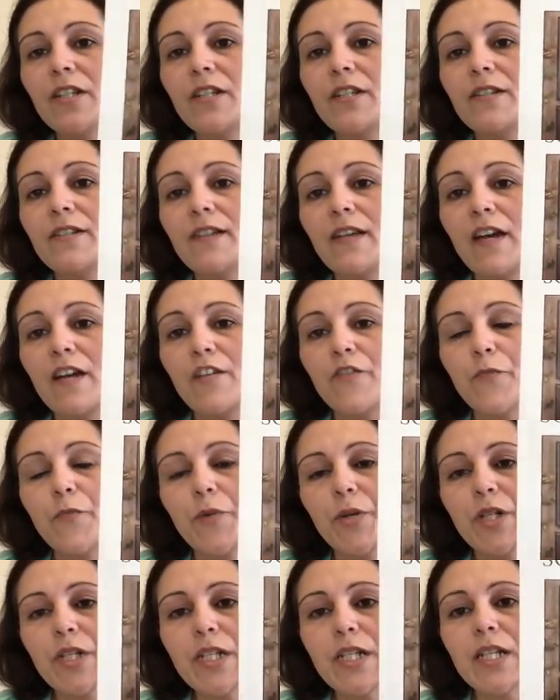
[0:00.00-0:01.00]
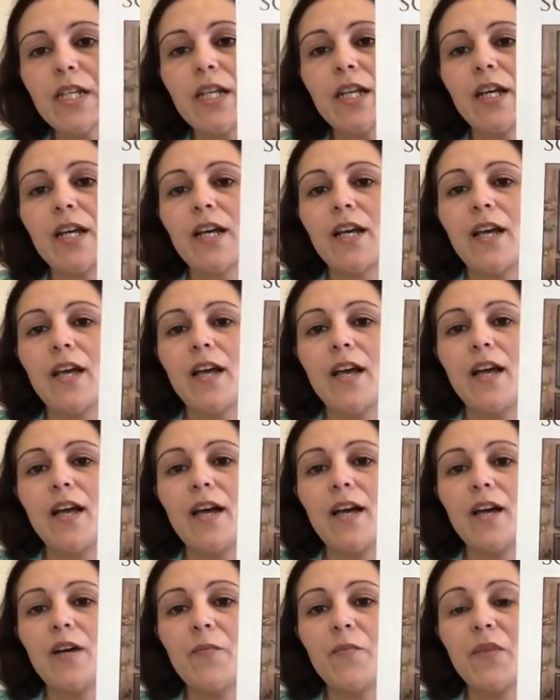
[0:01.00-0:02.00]
It is out of print.
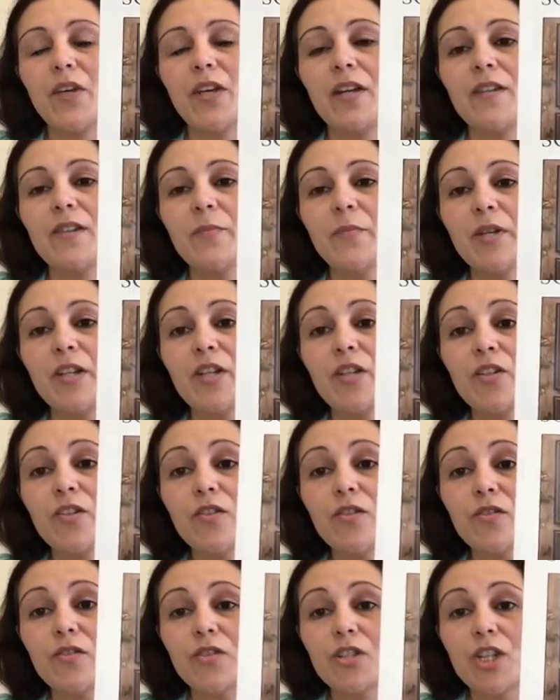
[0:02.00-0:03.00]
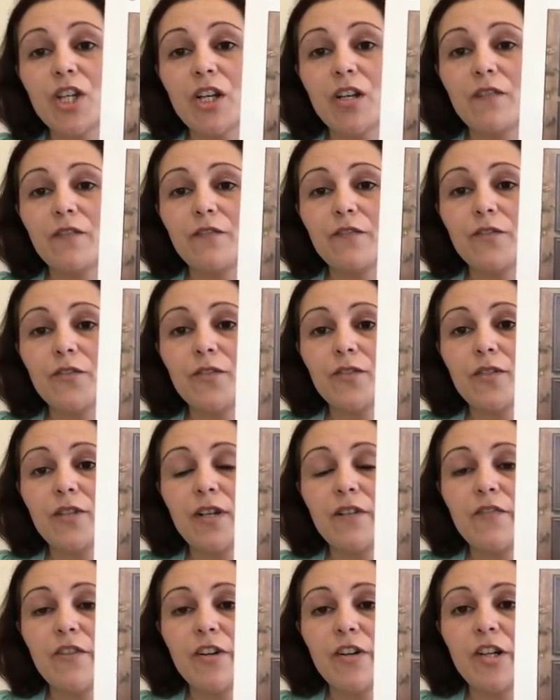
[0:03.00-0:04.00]
It has been a unicorn chart for
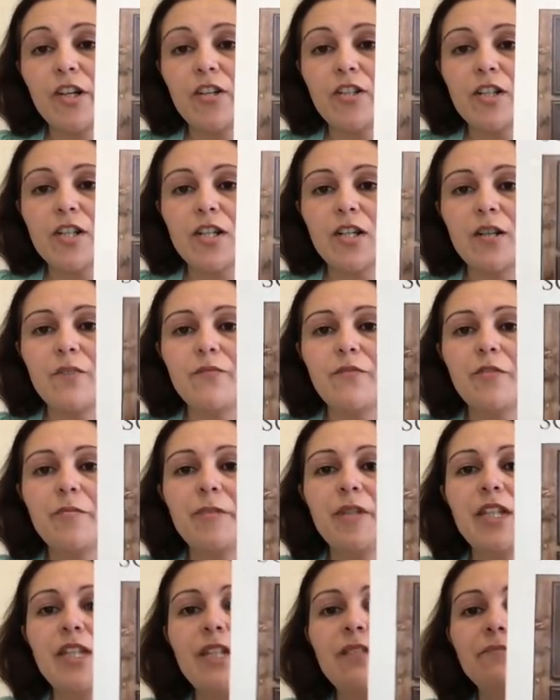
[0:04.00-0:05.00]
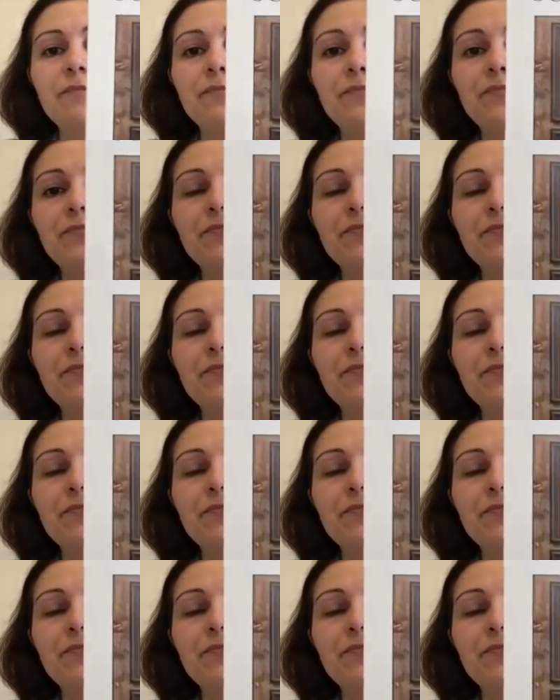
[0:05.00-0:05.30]
a very long time for me.